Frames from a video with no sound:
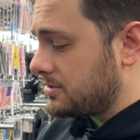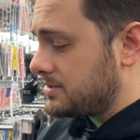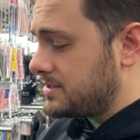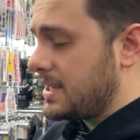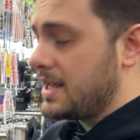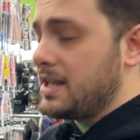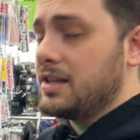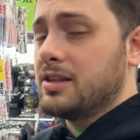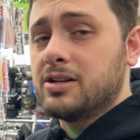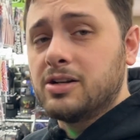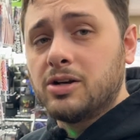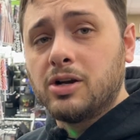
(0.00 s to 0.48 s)

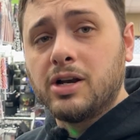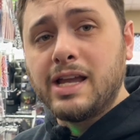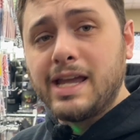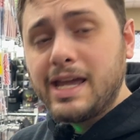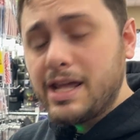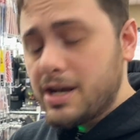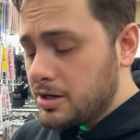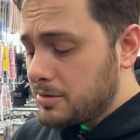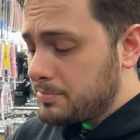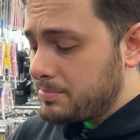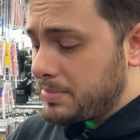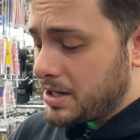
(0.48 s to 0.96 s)
tailor
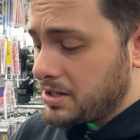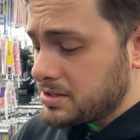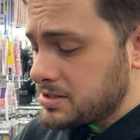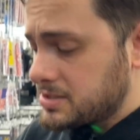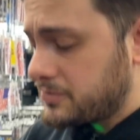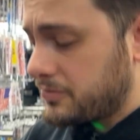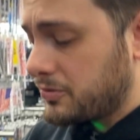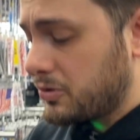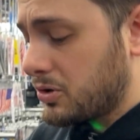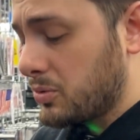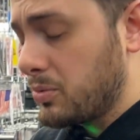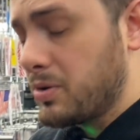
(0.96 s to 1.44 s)
inner belt
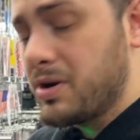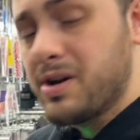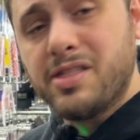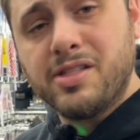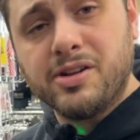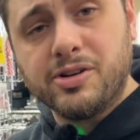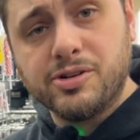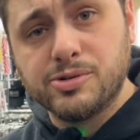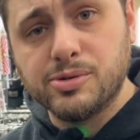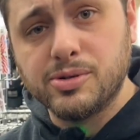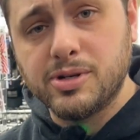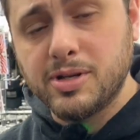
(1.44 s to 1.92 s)
for one of
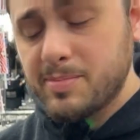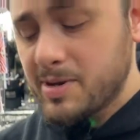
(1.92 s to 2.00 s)
their duty